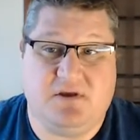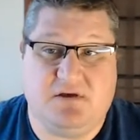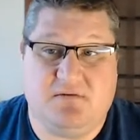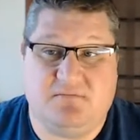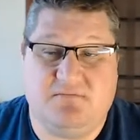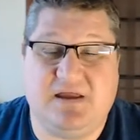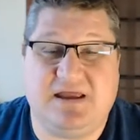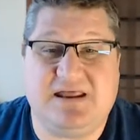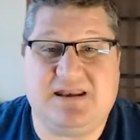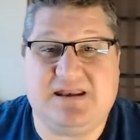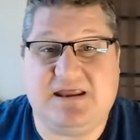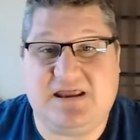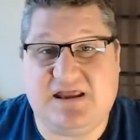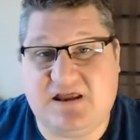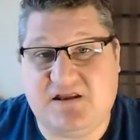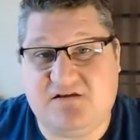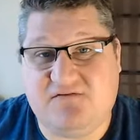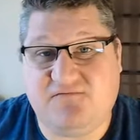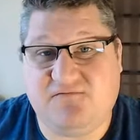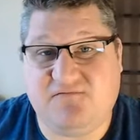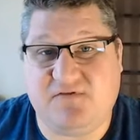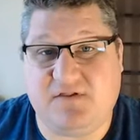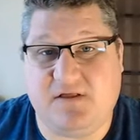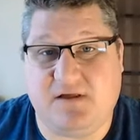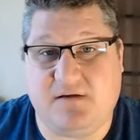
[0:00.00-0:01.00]
An
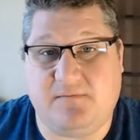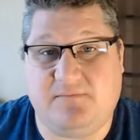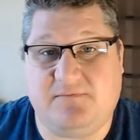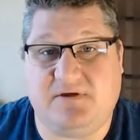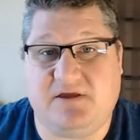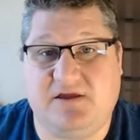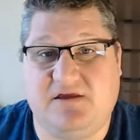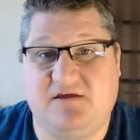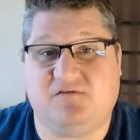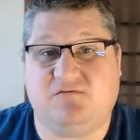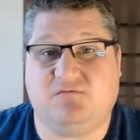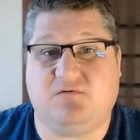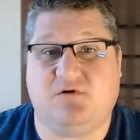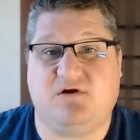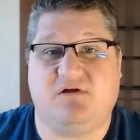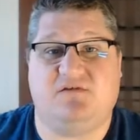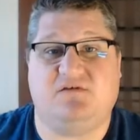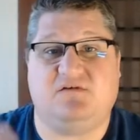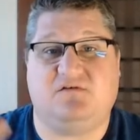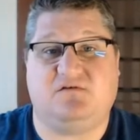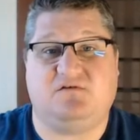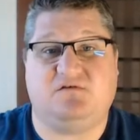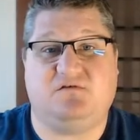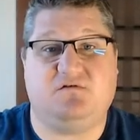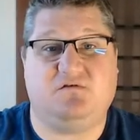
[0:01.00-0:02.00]
in-flip is where
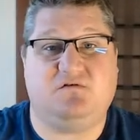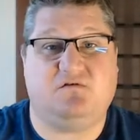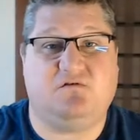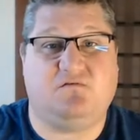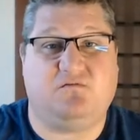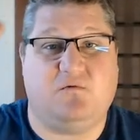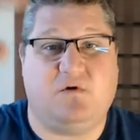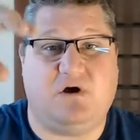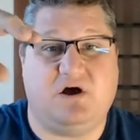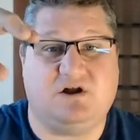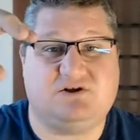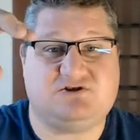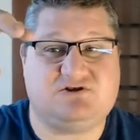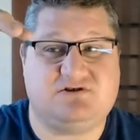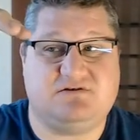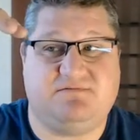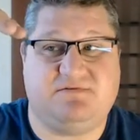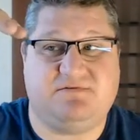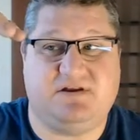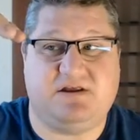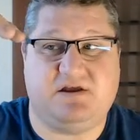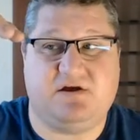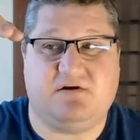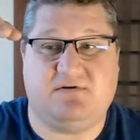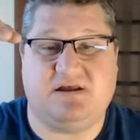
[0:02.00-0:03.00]
the students watch the
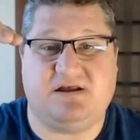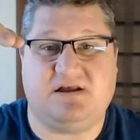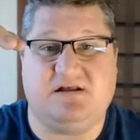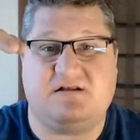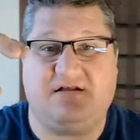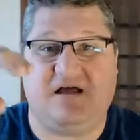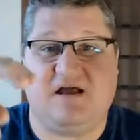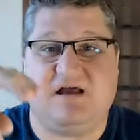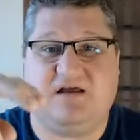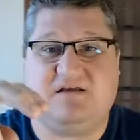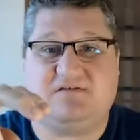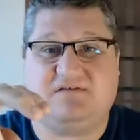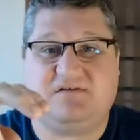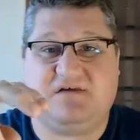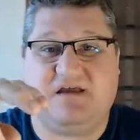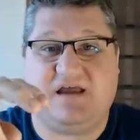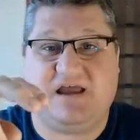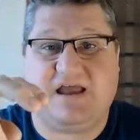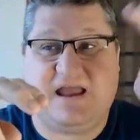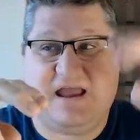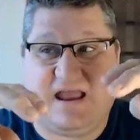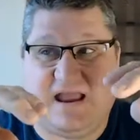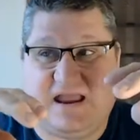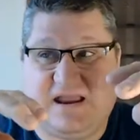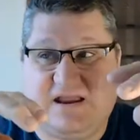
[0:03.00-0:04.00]
video in class
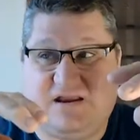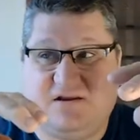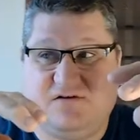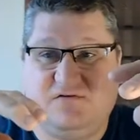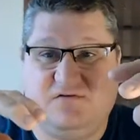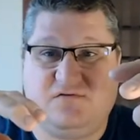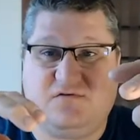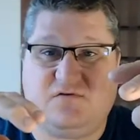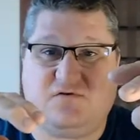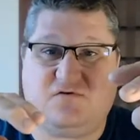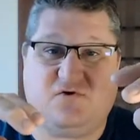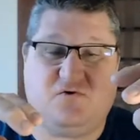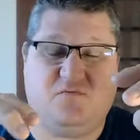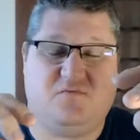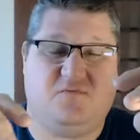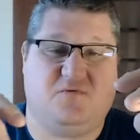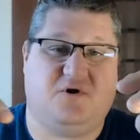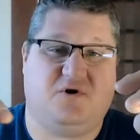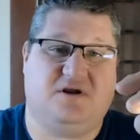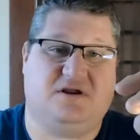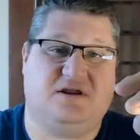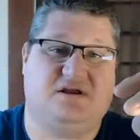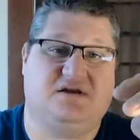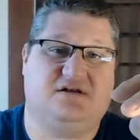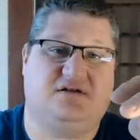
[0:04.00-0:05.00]
and do the group
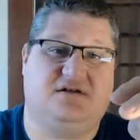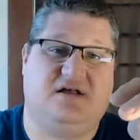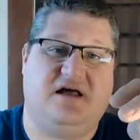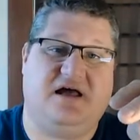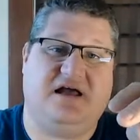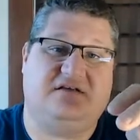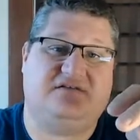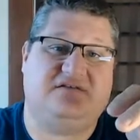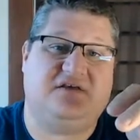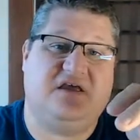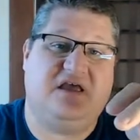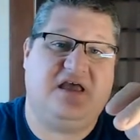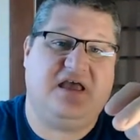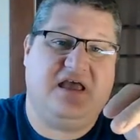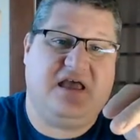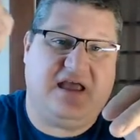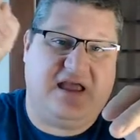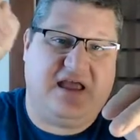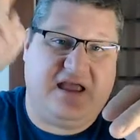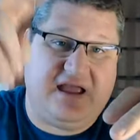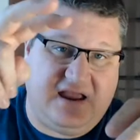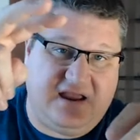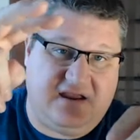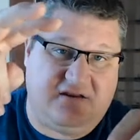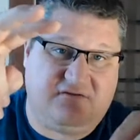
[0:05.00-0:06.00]
work in class
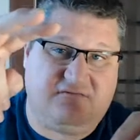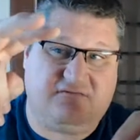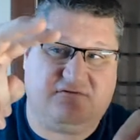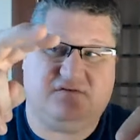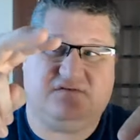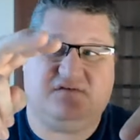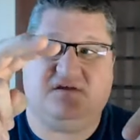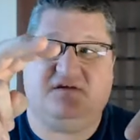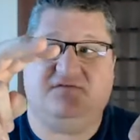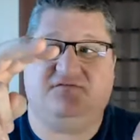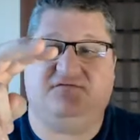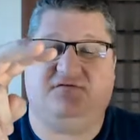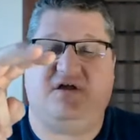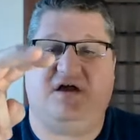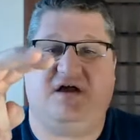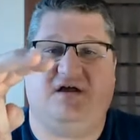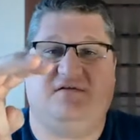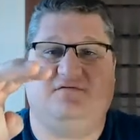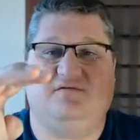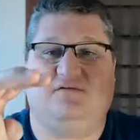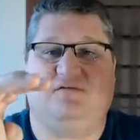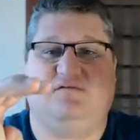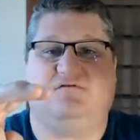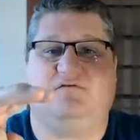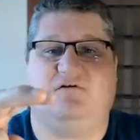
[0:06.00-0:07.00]
and receive
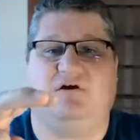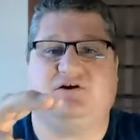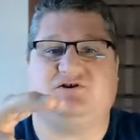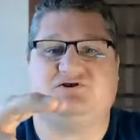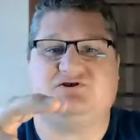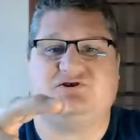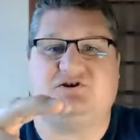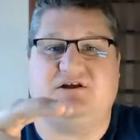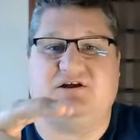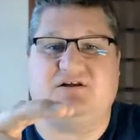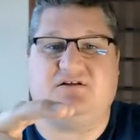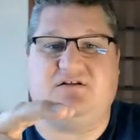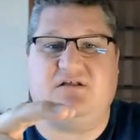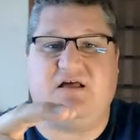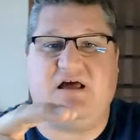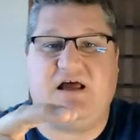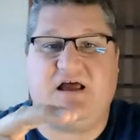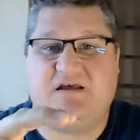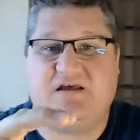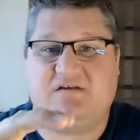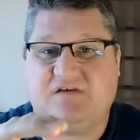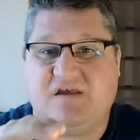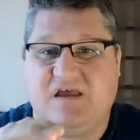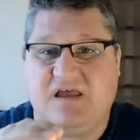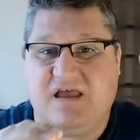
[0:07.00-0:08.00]
live instruction in
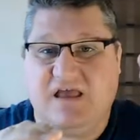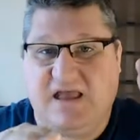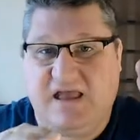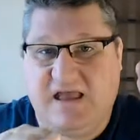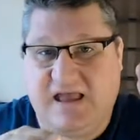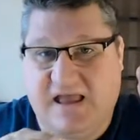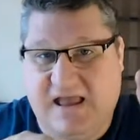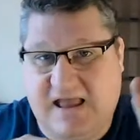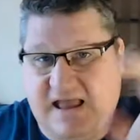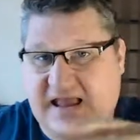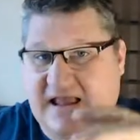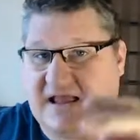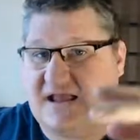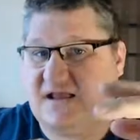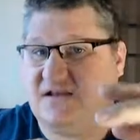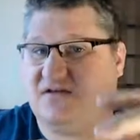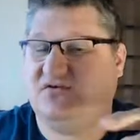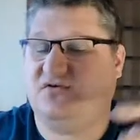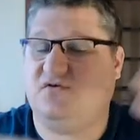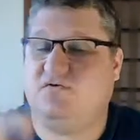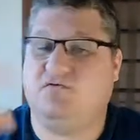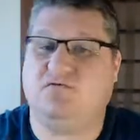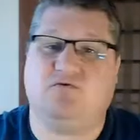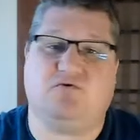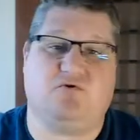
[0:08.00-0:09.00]
class and
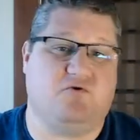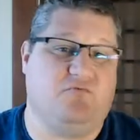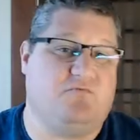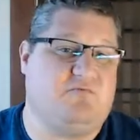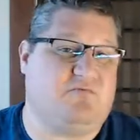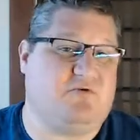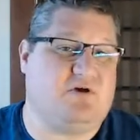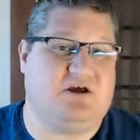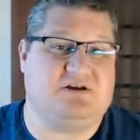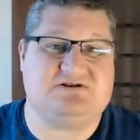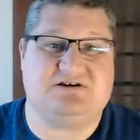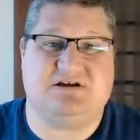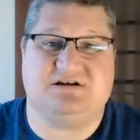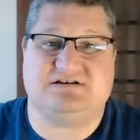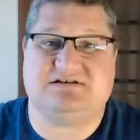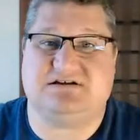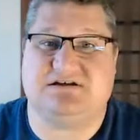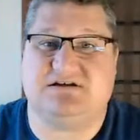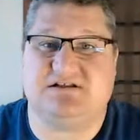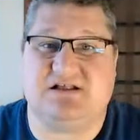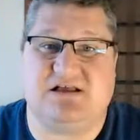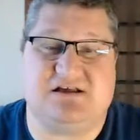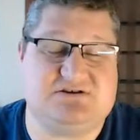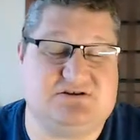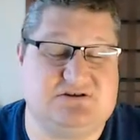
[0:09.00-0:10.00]
do group projects
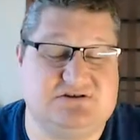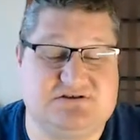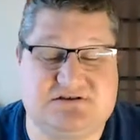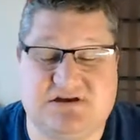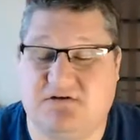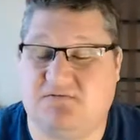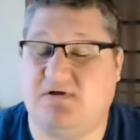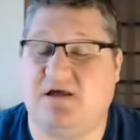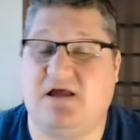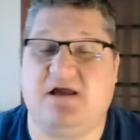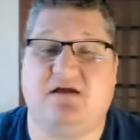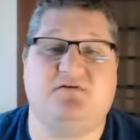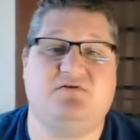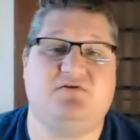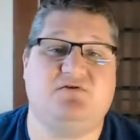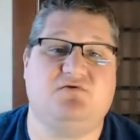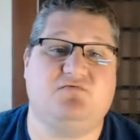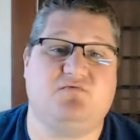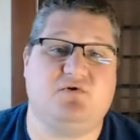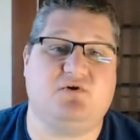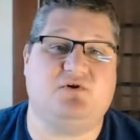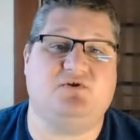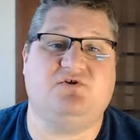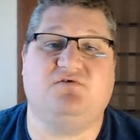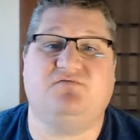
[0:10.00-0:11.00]
in class. You say, well, how in the
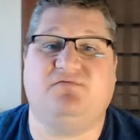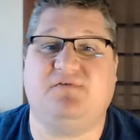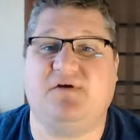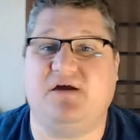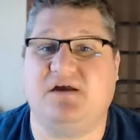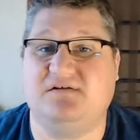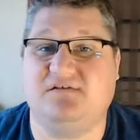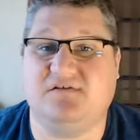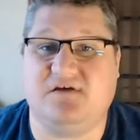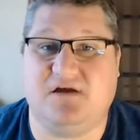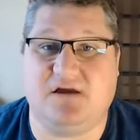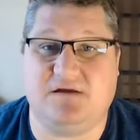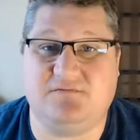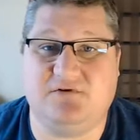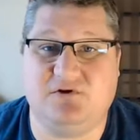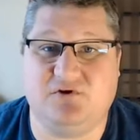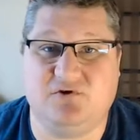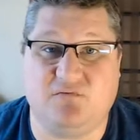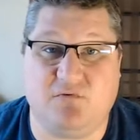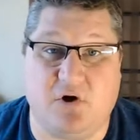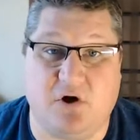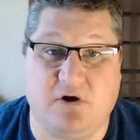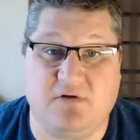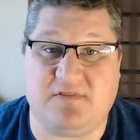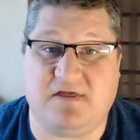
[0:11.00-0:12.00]
world do you find time to
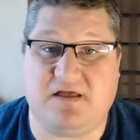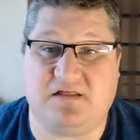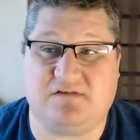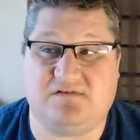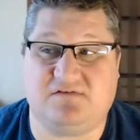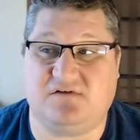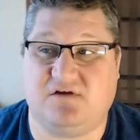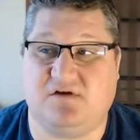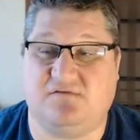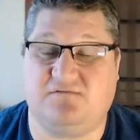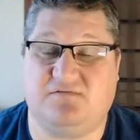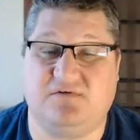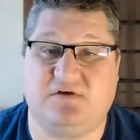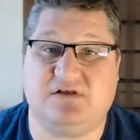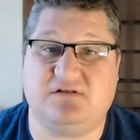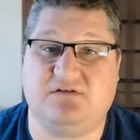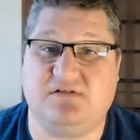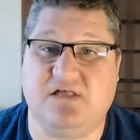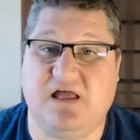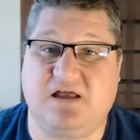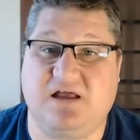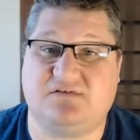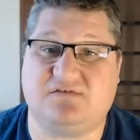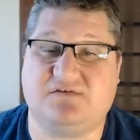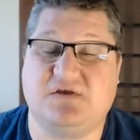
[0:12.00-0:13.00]
do all that stuff in
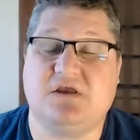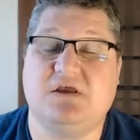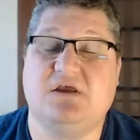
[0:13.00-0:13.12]
class?